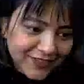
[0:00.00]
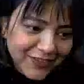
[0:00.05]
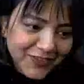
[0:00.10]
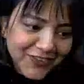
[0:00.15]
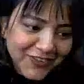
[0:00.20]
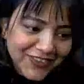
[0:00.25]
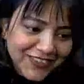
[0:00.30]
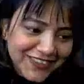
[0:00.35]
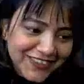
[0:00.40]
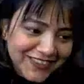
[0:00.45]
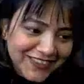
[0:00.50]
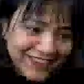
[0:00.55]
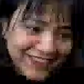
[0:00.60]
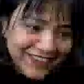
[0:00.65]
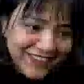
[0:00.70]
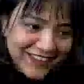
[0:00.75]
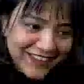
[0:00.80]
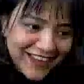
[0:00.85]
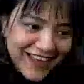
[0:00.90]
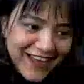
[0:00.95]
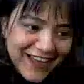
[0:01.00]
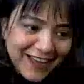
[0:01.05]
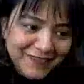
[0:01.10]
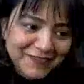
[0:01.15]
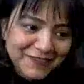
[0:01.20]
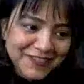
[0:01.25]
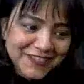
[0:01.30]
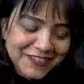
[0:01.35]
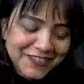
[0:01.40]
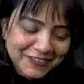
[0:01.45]
Oh,
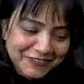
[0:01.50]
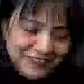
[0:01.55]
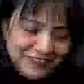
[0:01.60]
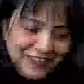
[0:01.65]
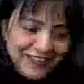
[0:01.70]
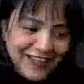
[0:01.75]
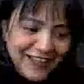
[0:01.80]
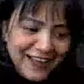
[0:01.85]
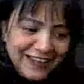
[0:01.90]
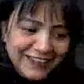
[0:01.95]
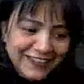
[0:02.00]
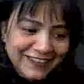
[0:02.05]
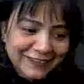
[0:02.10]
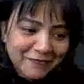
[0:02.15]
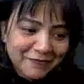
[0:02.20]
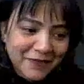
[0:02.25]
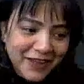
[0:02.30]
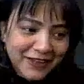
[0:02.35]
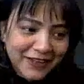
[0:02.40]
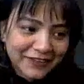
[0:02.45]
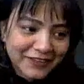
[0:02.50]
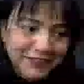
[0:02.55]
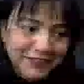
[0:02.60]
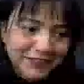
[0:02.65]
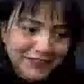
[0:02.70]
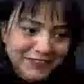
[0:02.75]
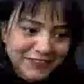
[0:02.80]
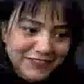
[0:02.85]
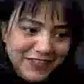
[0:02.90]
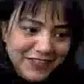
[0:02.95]
I'm so glad, Meg,
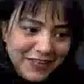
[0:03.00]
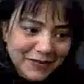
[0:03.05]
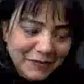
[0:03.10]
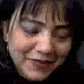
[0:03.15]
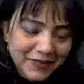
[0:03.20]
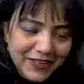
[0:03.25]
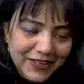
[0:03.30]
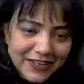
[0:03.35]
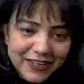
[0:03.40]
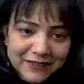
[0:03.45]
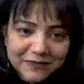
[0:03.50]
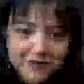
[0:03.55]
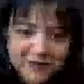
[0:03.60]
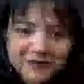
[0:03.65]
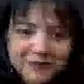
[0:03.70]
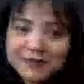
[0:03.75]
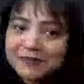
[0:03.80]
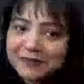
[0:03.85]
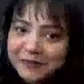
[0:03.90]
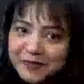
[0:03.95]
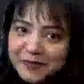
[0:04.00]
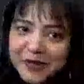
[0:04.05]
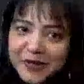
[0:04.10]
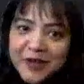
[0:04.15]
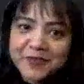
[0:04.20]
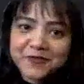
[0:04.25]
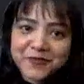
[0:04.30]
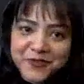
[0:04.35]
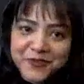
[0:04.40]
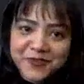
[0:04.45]
that it is helping, and I'm
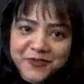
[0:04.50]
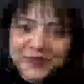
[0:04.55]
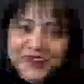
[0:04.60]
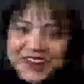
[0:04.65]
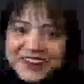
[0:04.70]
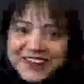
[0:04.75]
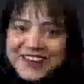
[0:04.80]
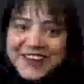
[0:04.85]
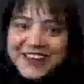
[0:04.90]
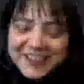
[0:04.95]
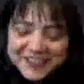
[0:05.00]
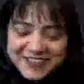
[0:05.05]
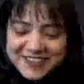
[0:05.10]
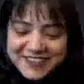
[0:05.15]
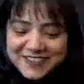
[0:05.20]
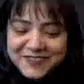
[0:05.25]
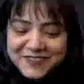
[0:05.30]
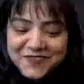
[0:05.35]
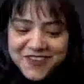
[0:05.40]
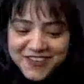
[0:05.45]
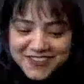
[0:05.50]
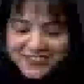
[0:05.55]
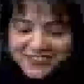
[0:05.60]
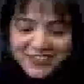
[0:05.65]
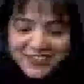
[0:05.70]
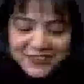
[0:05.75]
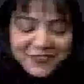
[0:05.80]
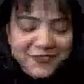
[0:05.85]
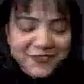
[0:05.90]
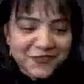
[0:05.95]
proud of you. Very nice. The words
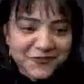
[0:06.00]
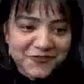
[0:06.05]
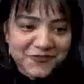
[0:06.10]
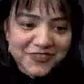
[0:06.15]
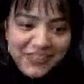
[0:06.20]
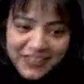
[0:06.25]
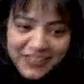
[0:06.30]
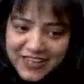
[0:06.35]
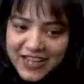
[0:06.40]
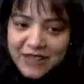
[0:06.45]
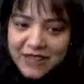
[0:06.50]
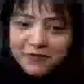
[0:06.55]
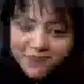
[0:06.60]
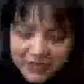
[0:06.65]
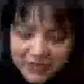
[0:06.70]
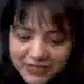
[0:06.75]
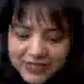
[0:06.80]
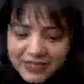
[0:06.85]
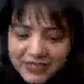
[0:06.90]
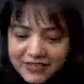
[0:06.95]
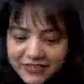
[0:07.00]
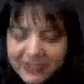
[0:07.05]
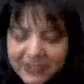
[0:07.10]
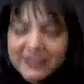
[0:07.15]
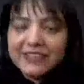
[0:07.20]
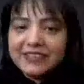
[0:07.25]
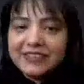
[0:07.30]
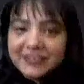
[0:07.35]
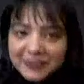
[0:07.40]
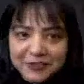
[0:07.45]
that you're using, I'm really,
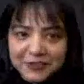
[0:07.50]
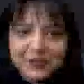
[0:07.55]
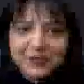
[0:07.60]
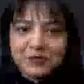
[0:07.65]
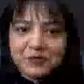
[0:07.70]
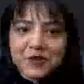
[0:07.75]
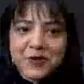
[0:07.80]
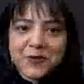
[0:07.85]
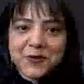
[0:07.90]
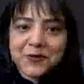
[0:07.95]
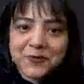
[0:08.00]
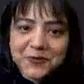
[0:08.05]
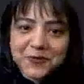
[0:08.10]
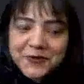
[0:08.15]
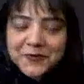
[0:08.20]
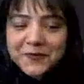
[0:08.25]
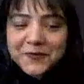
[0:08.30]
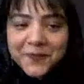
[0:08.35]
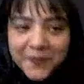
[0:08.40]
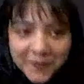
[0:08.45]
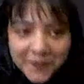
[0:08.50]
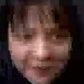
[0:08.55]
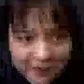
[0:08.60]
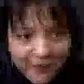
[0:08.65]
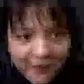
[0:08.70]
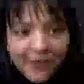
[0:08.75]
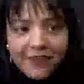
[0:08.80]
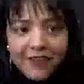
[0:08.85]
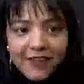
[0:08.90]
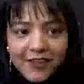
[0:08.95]
really, really proud of
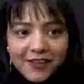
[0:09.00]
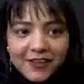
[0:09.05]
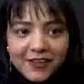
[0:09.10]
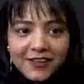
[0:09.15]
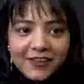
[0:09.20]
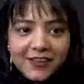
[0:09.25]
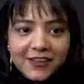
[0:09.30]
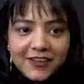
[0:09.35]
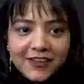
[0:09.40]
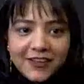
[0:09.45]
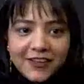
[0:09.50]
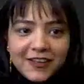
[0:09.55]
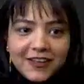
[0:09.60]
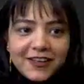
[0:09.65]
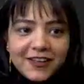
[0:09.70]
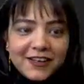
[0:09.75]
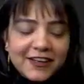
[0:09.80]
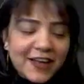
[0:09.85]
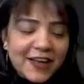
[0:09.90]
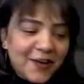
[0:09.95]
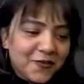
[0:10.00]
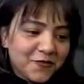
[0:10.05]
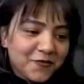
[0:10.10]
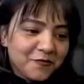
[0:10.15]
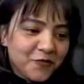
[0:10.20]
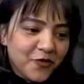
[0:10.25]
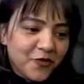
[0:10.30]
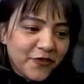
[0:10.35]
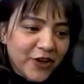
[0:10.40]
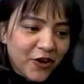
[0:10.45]
you. Now,
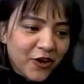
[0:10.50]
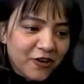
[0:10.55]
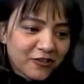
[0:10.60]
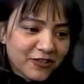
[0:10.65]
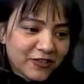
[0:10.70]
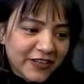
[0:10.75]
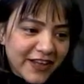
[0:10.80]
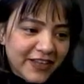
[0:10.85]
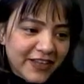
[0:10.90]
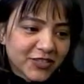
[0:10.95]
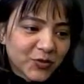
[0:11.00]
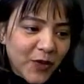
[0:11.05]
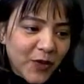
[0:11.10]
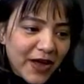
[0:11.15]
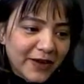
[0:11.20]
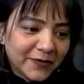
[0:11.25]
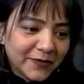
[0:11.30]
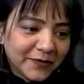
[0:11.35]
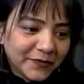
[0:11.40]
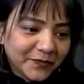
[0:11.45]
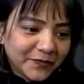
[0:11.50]
moving on to the next one.